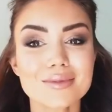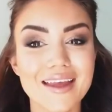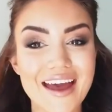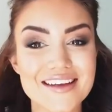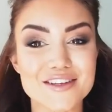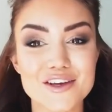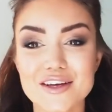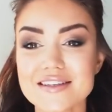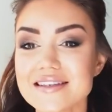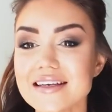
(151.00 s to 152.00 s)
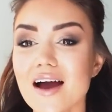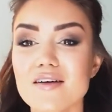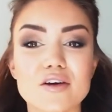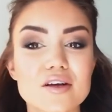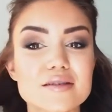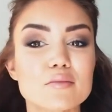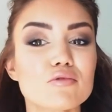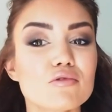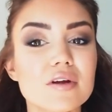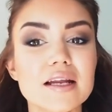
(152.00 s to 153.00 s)
Okay, so you can see I've got
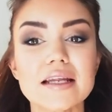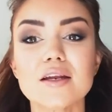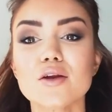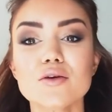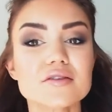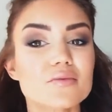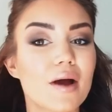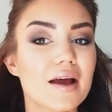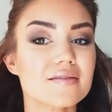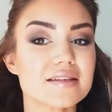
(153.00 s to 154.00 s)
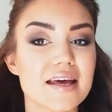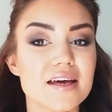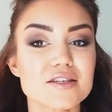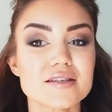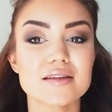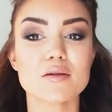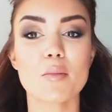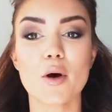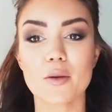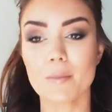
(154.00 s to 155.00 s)
some really loose waves there just in the
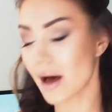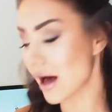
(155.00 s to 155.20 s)
bottom